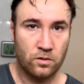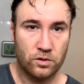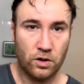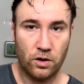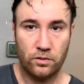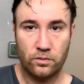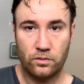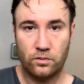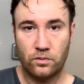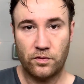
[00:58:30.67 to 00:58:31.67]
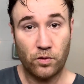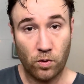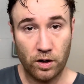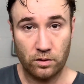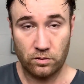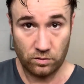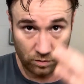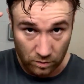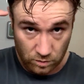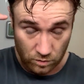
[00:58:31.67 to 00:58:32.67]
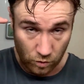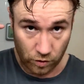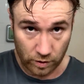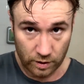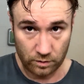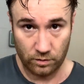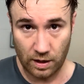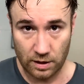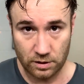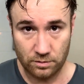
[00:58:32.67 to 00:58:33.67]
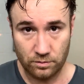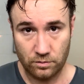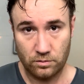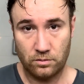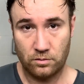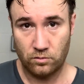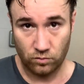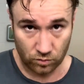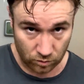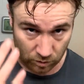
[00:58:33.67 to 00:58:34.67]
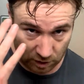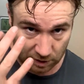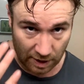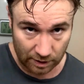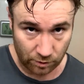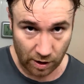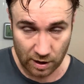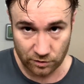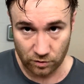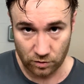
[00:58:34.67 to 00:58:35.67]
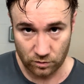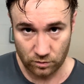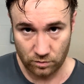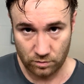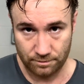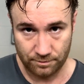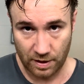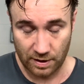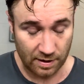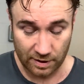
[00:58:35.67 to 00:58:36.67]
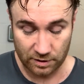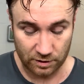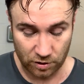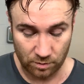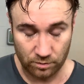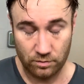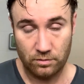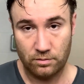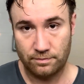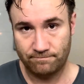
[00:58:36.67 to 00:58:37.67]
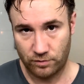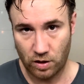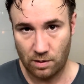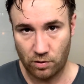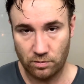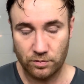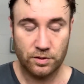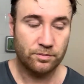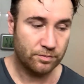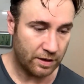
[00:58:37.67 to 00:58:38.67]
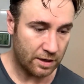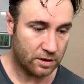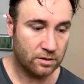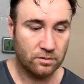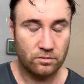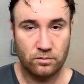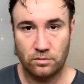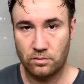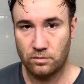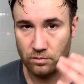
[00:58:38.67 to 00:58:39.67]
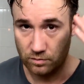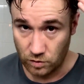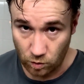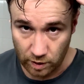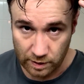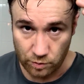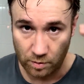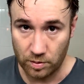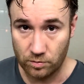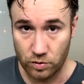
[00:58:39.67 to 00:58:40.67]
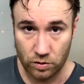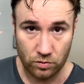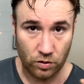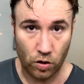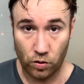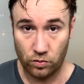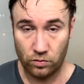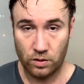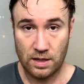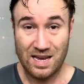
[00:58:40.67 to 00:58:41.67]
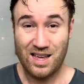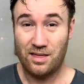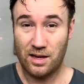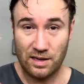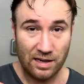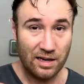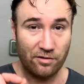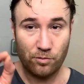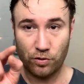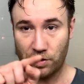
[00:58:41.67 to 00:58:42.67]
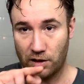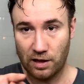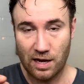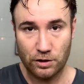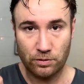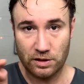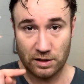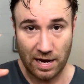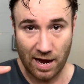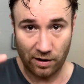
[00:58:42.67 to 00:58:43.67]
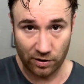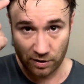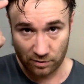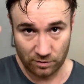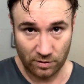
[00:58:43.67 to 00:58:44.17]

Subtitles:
So if you want it, order it custom. It's exactly what I asked for. They did an excellent job. Time problems? Yes. Quality problems? No. They didn't even put the little Auschwitz tag on it.